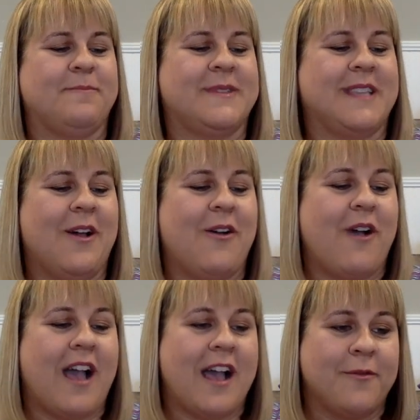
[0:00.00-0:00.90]

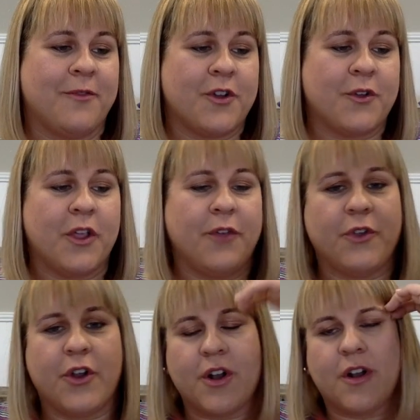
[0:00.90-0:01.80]
So if
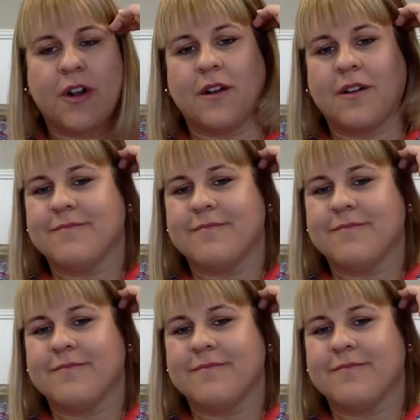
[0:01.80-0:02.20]
you're